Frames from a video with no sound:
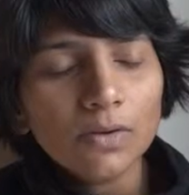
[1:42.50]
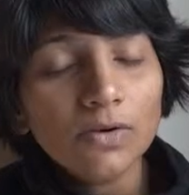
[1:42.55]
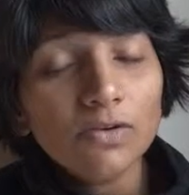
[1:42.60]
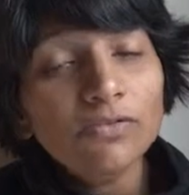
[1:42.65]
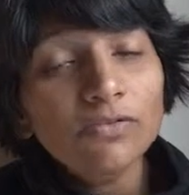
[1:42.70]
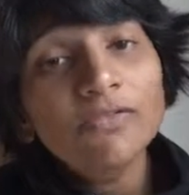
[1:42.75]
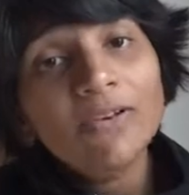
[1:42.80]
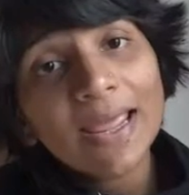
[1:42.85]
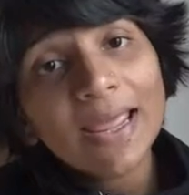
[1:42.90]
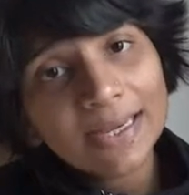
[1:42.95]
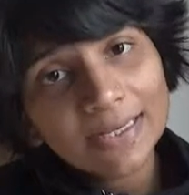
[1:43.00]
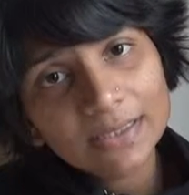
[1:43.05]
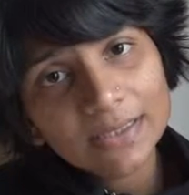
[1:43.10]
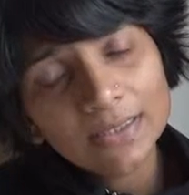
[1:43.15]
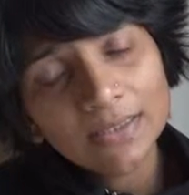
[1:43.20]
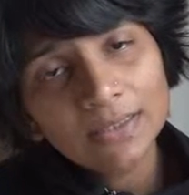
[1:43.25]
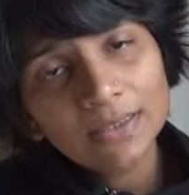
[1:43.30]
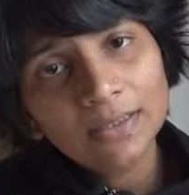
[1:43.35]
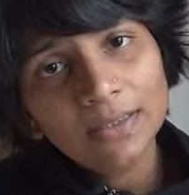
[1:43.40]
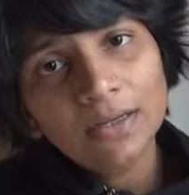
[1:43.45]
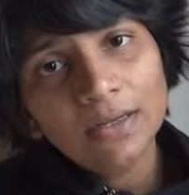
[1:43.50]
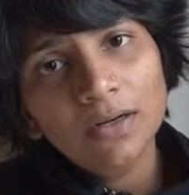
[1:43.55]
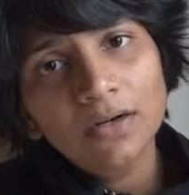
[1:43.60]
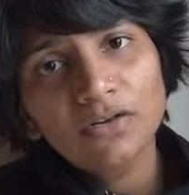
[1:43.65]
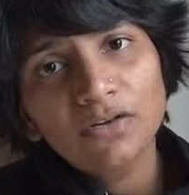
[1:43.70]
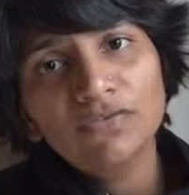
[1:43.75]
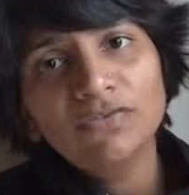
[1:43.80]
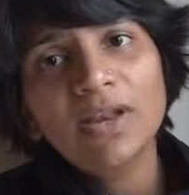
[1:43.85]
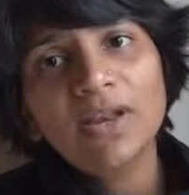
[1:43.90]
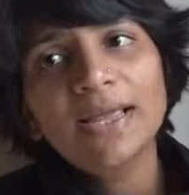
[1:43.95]
reflect
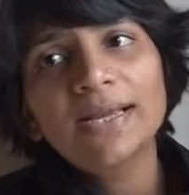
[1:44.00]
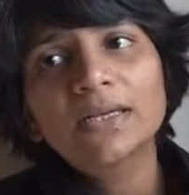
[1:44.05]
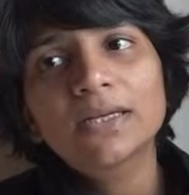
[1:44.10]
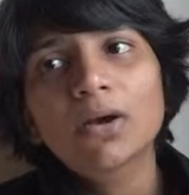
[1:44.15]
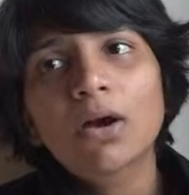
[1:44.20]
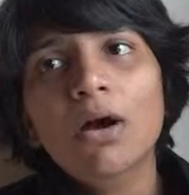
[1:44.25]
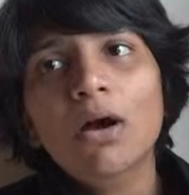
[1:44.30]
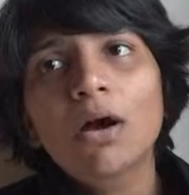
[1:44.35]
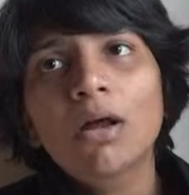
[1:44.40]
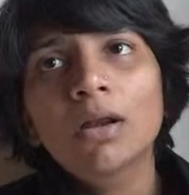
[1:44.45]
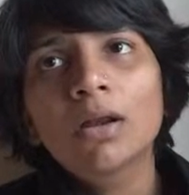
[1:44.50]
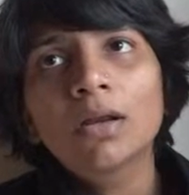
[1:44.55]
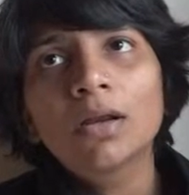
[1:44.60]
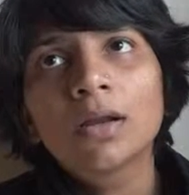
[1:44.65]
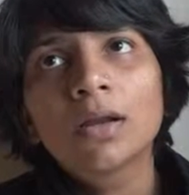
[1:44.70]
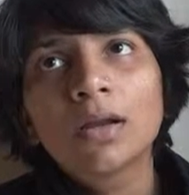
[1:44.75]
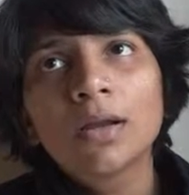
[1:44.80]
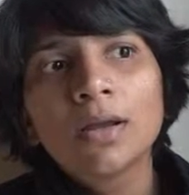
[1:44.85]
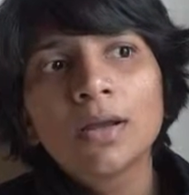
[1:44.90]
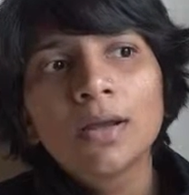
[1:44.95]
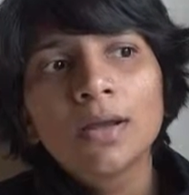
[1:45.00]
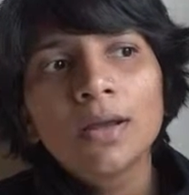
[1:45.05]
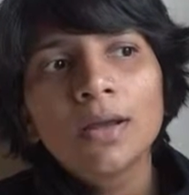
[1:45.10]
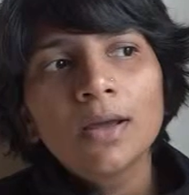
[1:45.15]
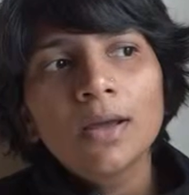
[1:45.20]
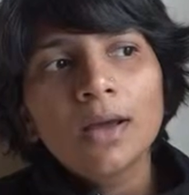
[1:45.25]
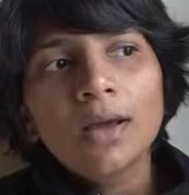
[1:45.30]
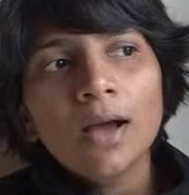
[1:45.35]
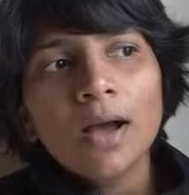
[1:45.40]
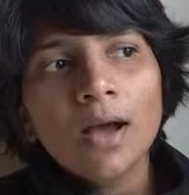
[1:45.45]
reflect on
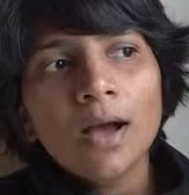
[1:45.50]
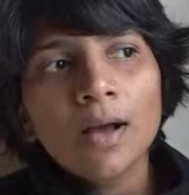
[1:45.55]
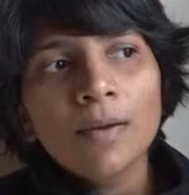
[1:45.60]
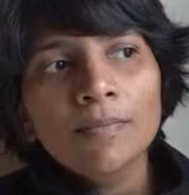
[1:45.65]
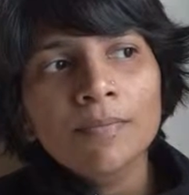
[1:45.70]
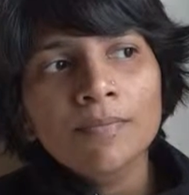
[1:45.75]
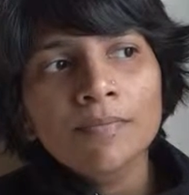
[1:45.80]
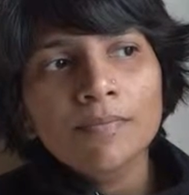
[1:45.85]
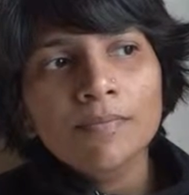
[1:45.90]
um,